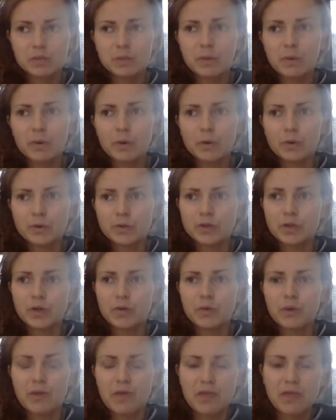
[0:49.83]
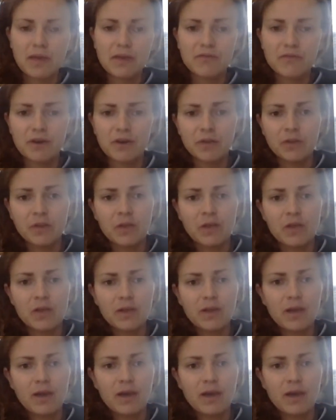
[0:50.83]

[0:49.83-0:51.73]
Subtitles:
but also whether they felt that